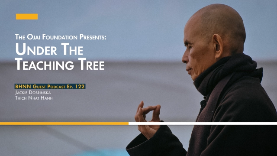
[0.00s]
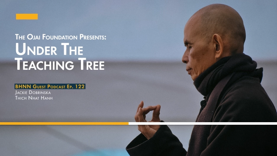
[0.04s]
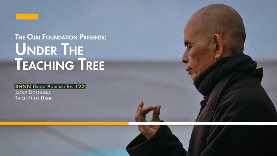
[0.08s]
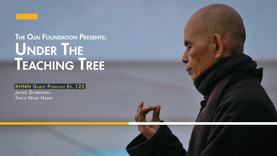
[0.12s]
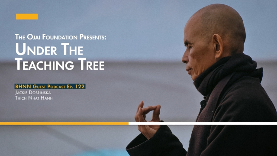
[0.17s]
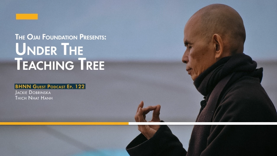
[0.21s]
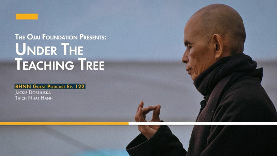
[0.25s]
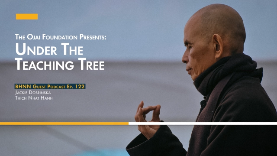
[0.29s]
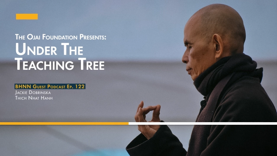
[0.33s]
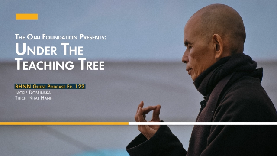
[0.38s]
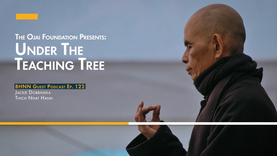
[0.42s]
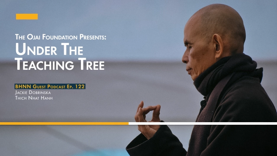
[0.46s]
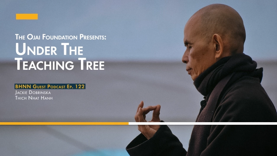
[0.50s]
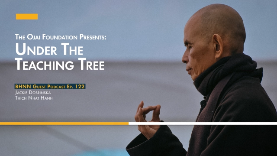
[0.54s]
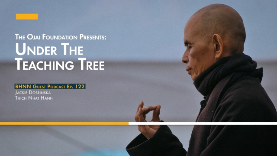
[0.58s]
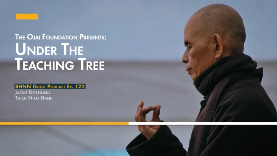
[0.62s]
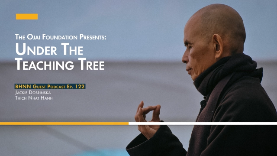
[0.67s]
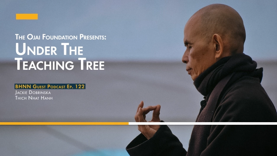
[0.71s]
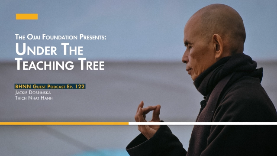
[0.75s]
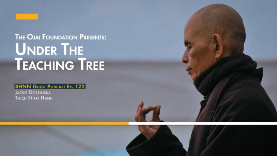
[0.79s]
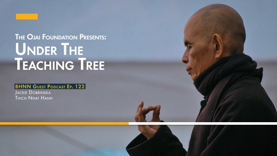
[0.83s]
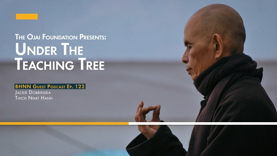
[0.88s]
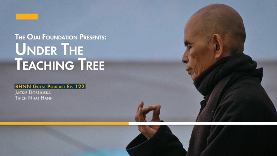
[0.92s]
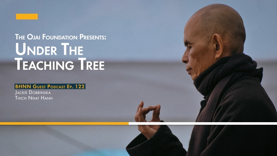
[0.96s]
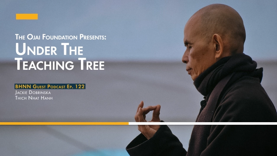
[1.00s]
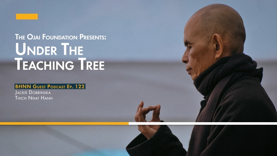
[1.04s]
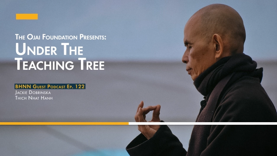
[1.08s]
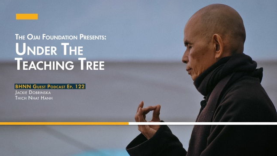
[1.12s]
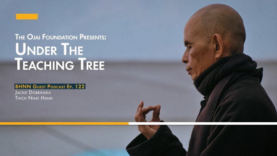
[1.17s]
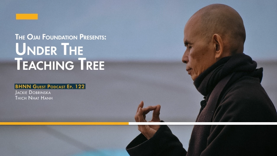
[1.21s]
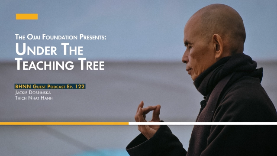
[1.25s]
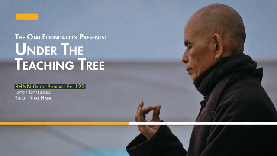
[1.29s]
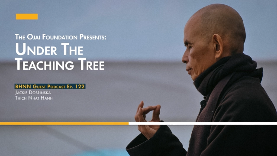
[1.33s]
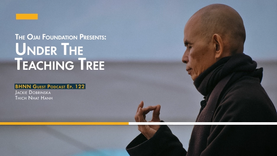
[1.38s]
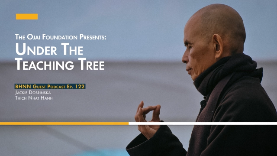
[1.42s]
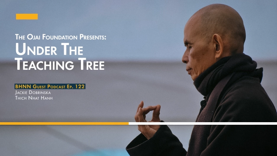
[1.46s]

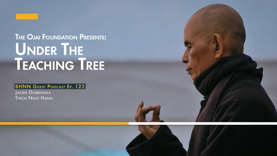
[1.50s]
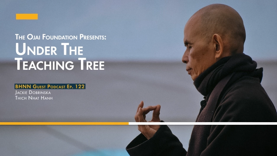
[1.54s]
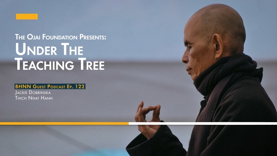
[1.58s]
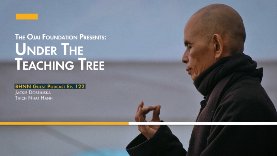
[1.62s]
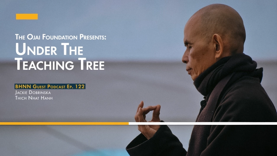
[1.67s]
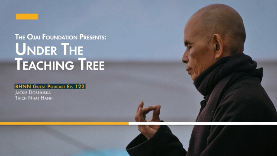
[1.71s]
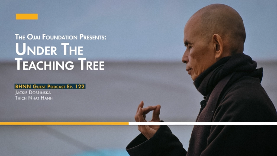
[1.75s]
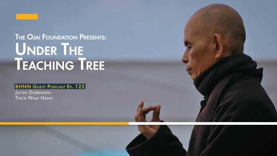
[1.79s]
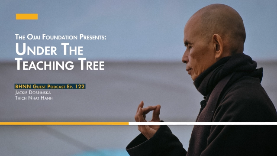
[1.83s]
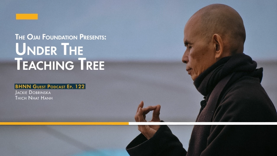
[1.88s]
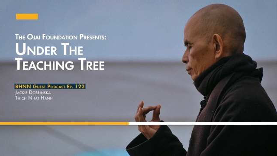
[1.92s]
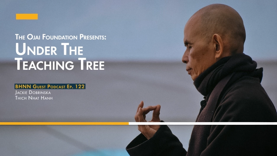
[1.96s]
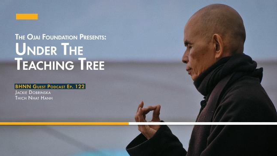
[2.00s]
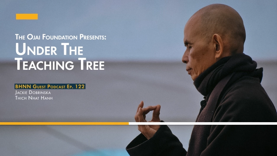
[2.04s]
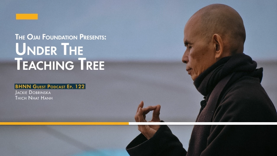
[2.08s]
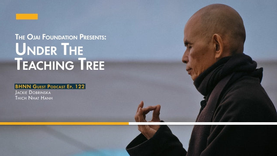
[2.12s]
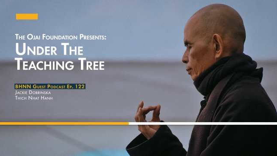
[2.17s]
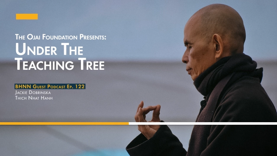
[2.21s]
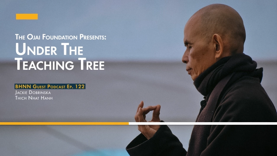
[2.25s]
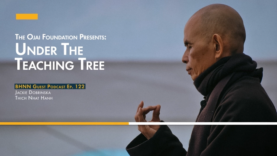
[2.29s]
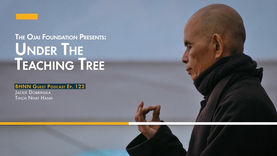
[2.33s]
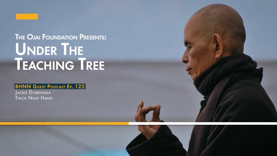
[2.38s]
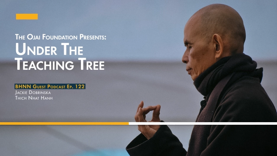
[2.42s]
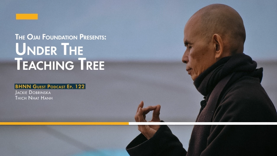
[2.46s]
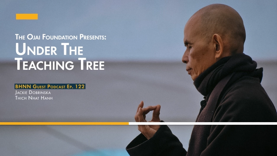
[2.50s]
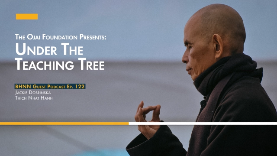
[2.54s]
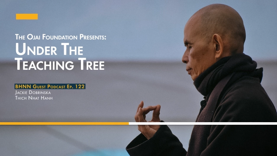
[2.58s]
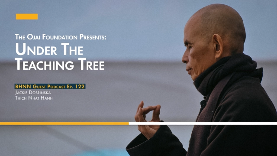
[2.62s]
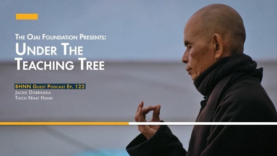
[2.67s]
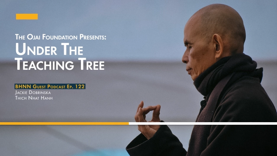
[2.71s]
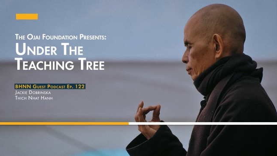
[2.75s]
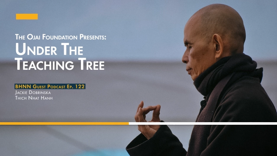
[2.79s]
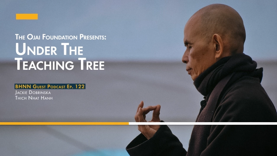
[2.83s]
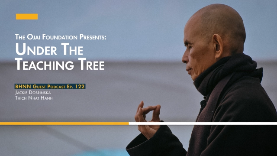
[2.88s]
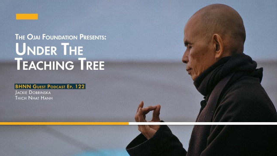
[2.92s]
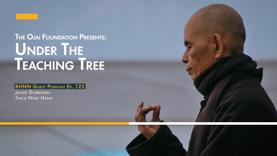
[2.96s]

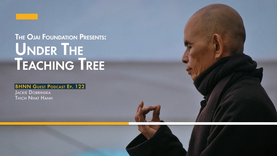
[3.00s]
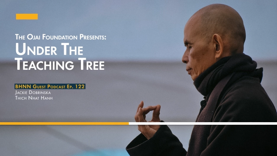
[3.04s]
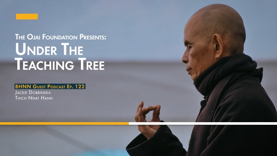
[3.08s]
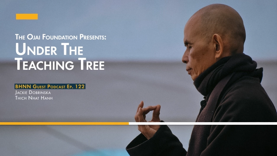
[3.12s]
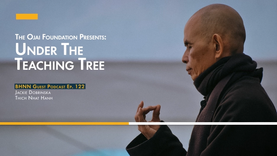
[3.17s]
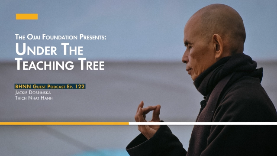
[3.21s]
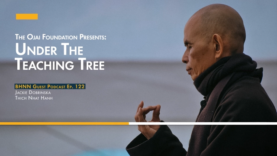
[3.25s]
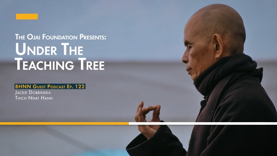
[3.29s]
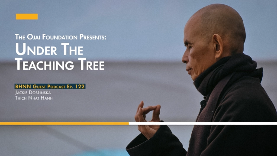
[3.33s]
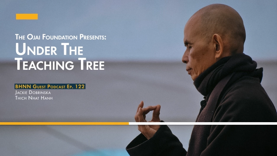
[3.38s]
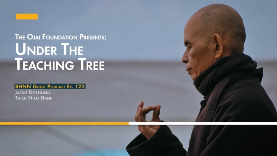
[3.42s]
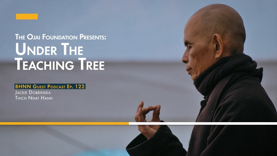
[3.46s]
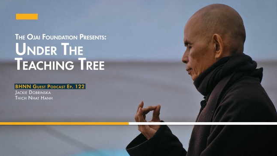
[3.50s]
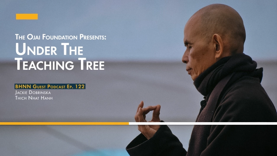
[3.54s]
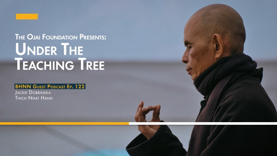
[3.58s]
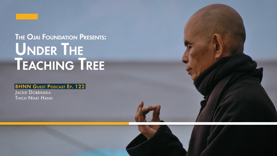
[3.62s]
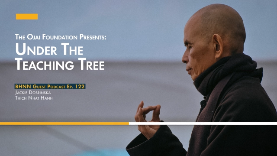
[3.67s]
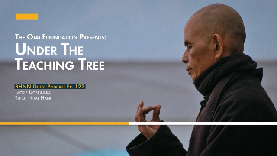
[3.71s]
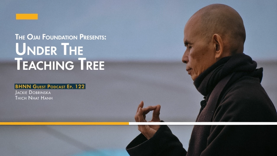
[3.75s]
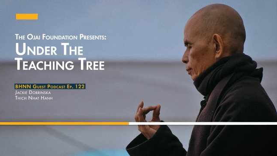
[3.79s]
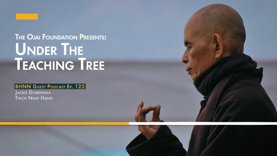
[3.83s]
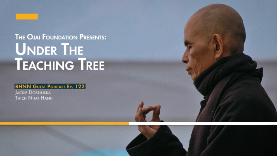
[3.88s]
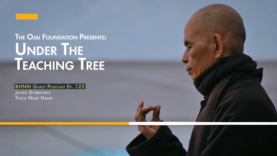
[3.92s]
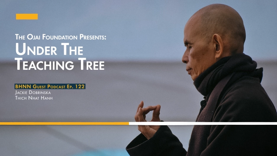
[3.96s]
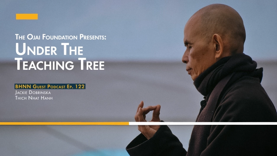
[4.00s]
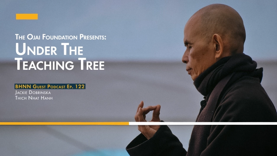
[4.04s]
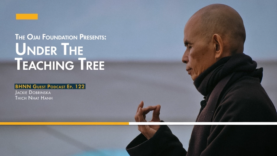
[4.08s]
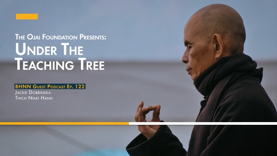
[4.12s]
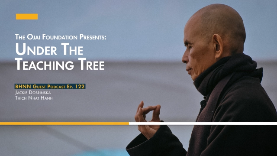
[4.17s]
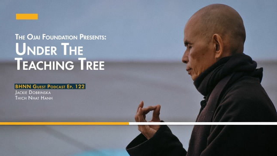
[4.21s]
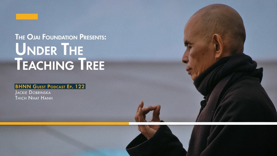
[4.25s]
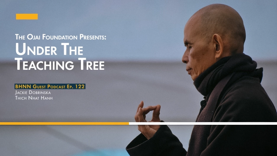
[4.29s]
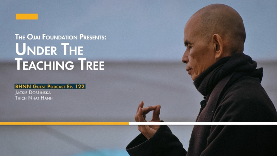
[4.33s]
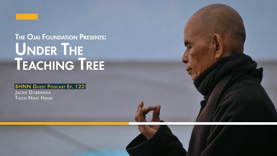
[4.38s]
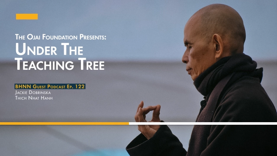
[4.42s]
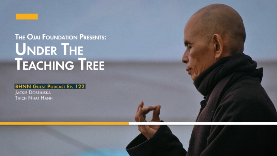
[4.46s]

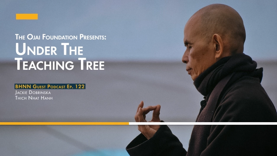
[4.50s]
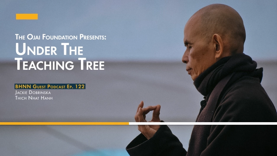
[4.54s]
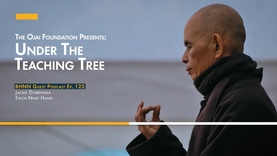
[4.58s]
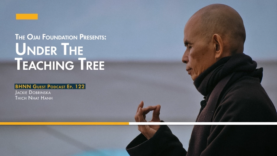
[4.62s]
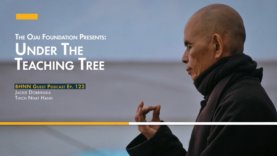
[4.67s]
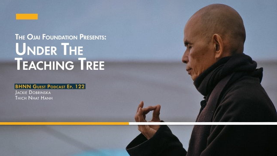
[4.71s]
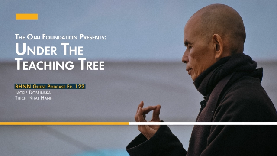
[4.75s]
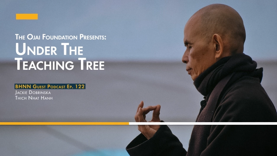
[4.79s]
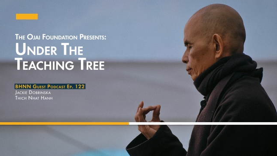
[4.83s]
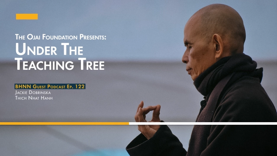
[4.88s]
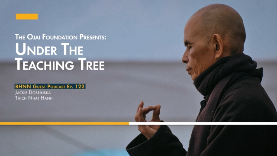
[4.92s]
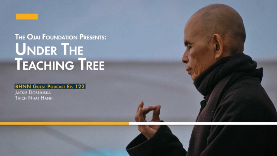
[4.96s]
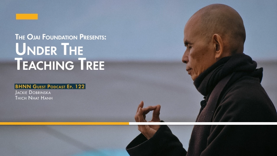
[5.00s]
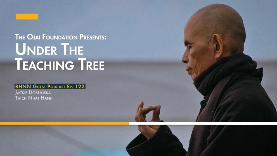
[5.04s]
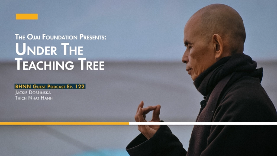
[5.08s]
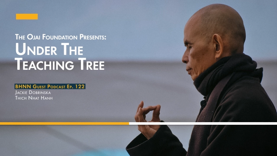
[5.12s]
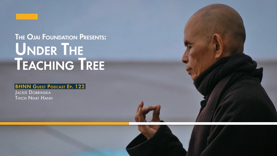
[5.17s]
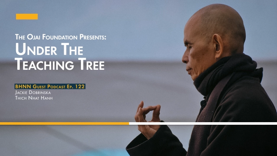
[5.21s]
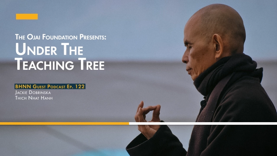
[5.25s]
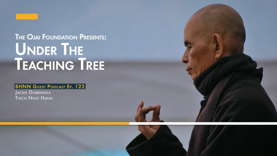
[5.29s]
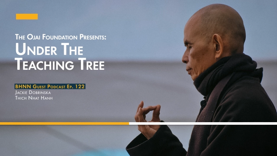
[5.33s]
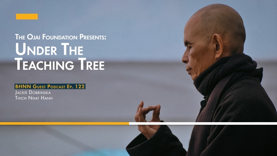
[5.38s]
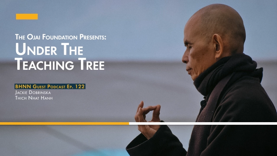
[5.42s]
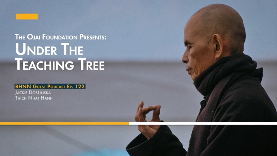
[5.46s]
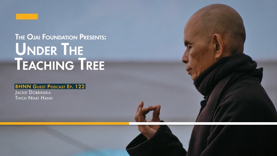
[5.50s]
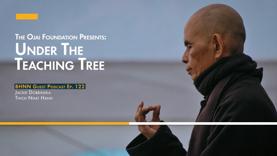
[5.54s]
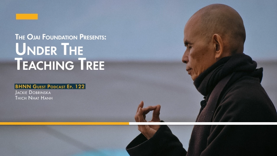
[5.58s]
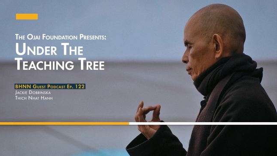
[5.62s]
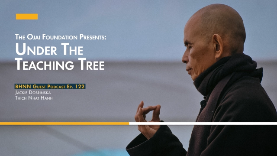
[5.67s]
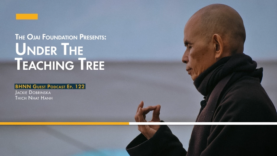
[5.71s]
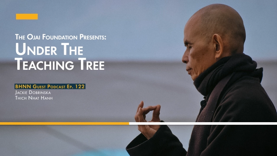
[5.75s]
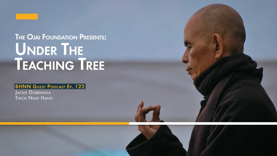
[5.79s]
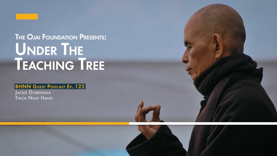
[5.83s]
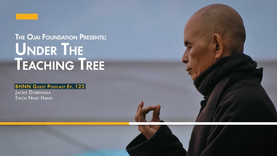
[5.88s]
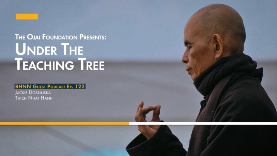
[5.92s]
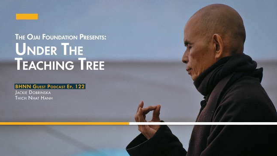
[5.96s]

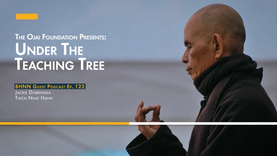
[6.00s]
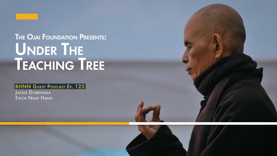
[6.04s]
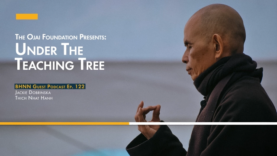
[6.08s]
Nothing is said.